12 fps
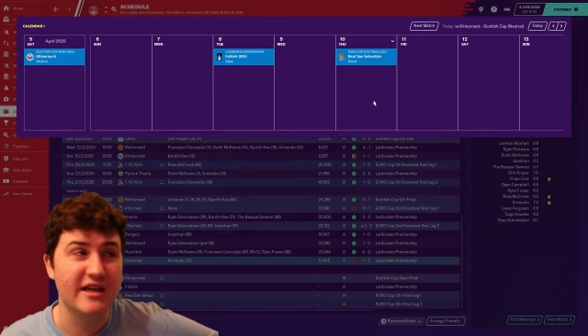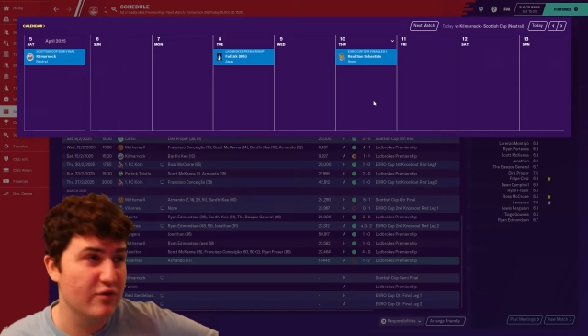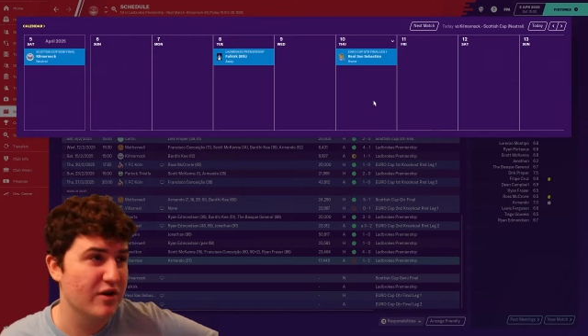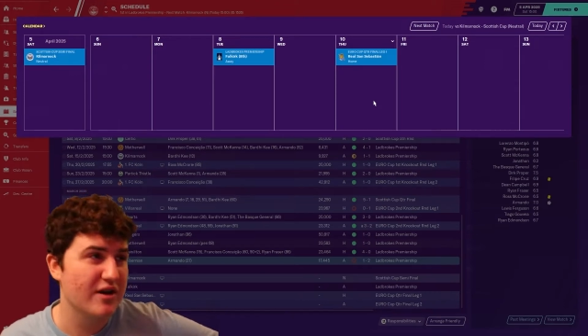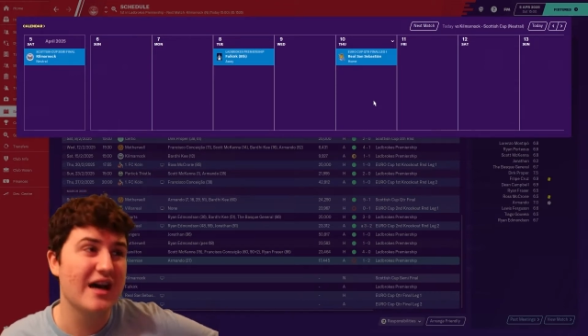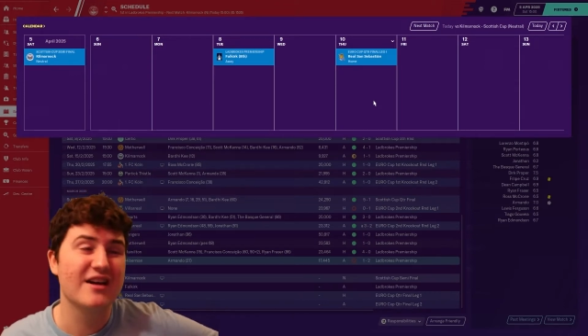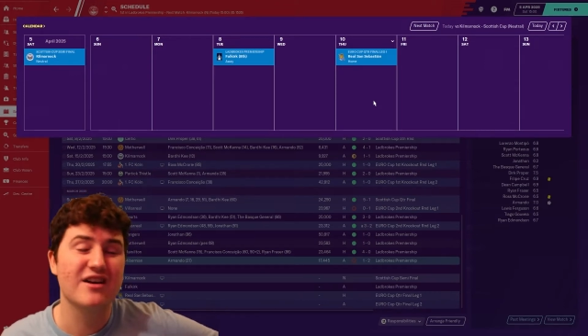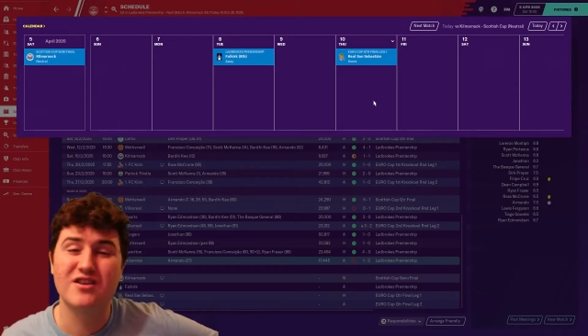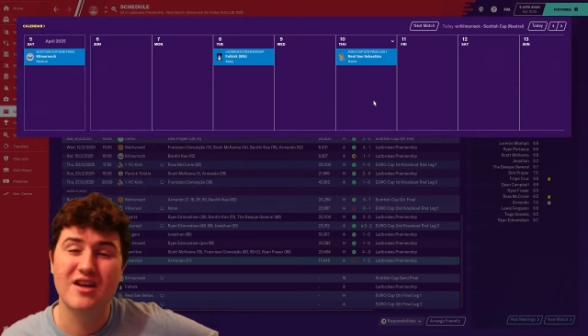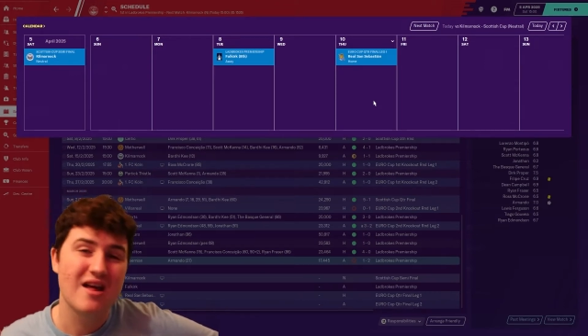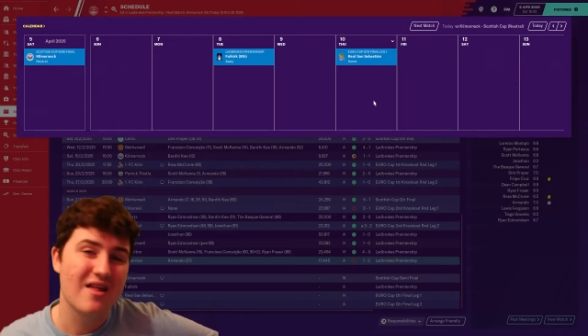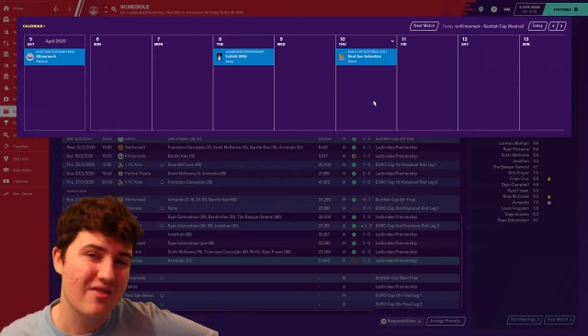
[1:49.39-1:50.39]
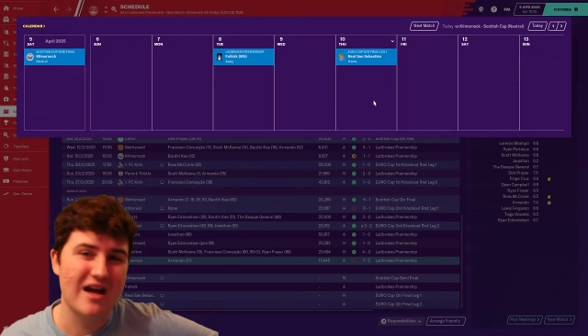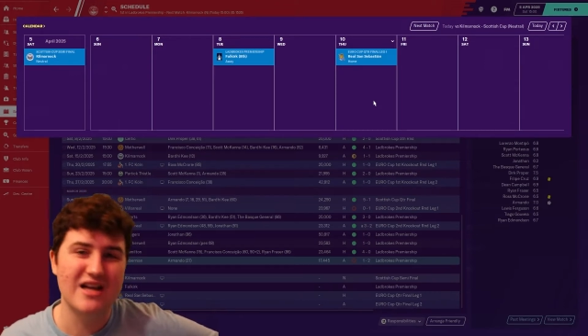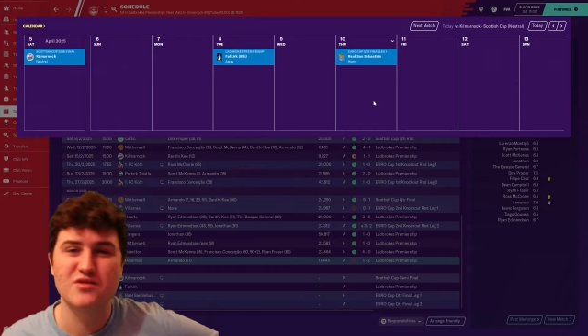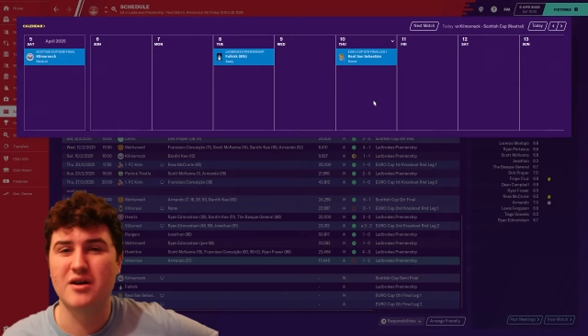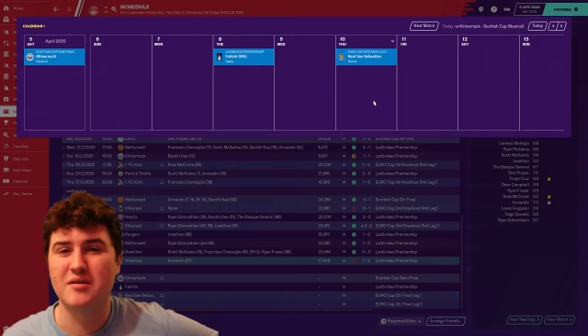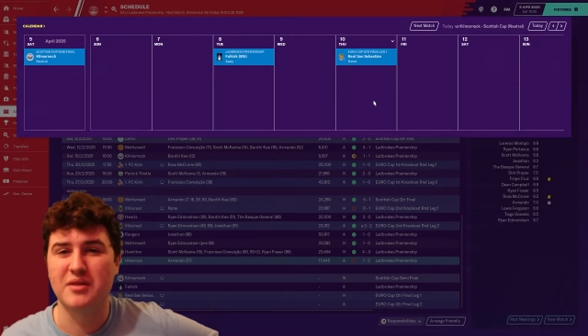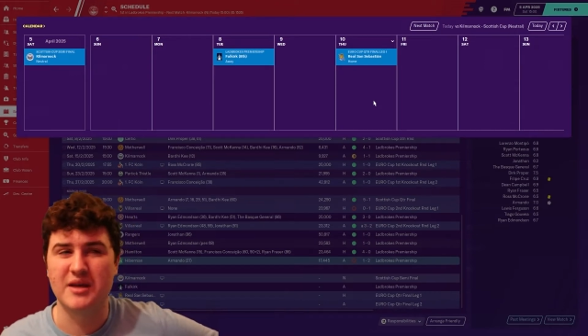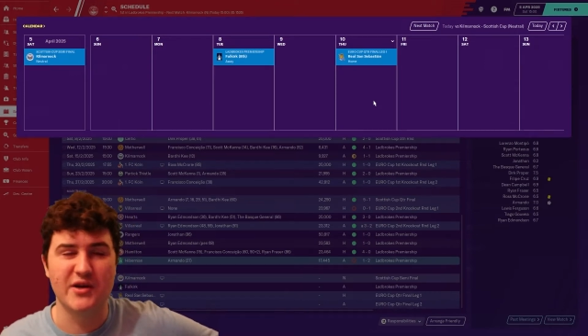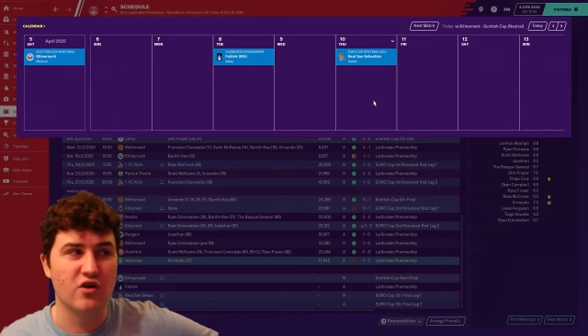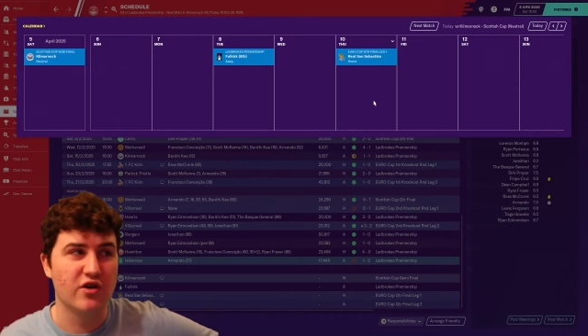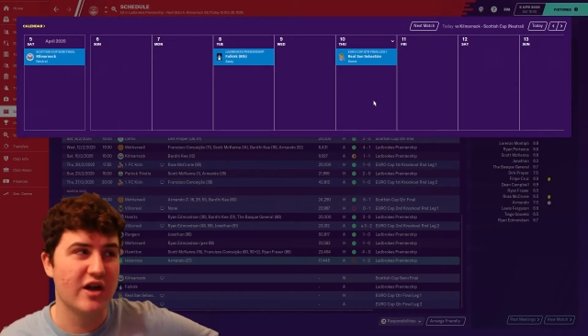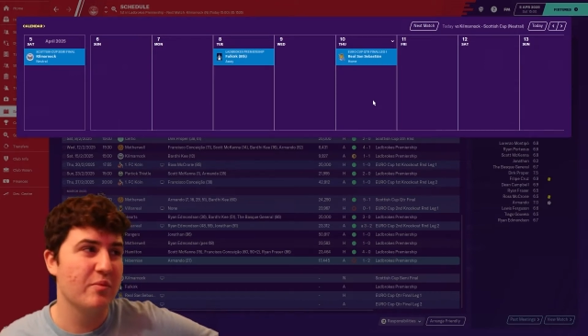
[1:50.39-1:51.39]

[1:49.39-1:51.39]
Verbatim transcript: If we're knackered, that's what I'm blaming it on.